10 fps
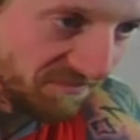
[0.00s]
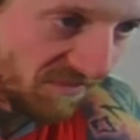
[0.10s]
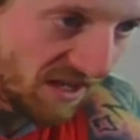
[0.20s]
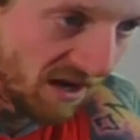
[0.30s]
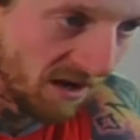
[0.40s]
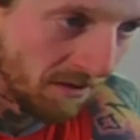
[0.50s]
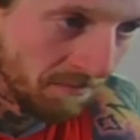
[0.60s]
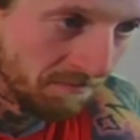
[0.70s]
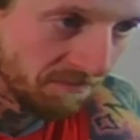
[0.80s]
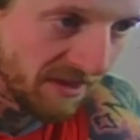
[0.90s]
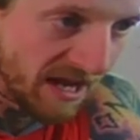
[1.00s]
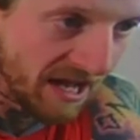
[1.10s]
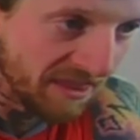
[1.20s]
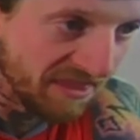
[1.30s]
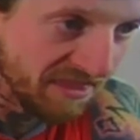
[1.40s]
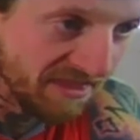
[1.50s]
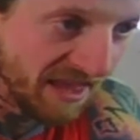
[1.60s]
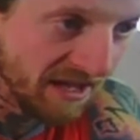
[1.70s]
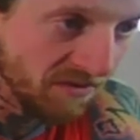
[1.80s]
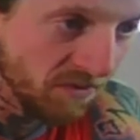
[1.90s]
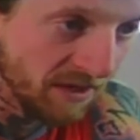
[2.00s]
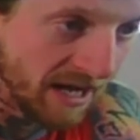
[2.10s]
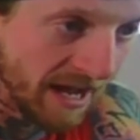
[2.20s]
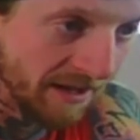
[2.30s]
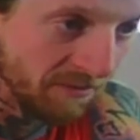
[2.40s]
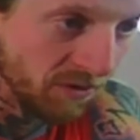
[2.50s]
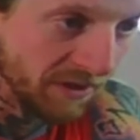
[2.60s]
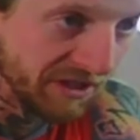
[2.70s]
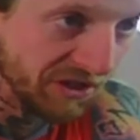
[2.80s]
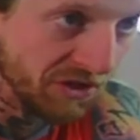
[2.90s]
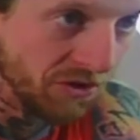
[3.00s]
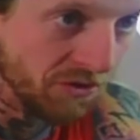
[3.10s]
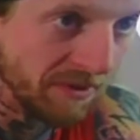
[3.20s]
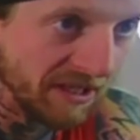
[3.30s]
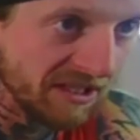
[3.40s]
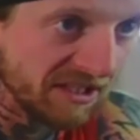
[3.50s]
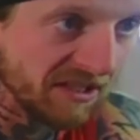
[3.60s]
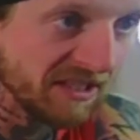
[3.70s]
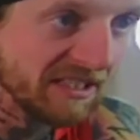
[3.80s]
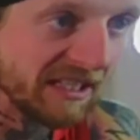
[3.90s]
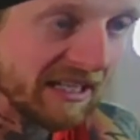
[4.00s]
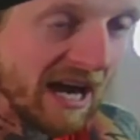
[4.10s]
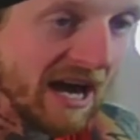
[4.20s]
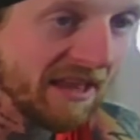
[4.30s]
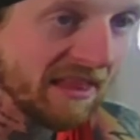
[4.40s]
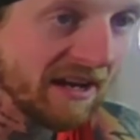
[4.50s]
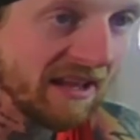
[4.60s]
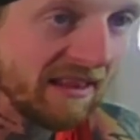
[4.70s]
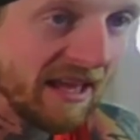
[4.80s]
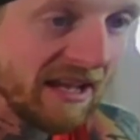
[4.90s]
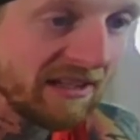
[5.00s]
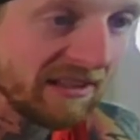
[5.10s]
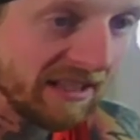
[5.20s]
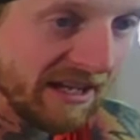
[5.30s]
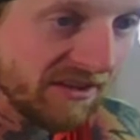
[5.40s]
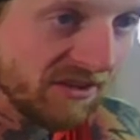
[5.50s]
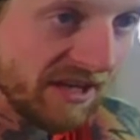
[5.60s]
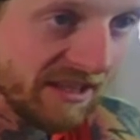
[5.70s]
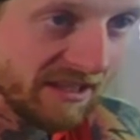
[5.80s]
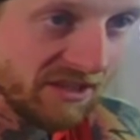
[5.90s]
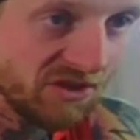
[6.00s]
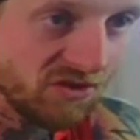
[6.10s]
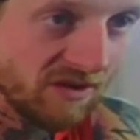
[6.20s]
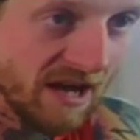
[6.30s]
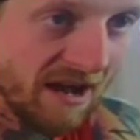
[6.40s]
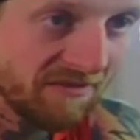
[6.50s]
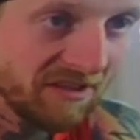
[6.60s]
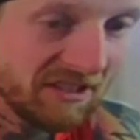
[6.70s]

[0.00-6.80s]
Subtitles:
I think what I am going to do, because there is a guy that I like later in this draft.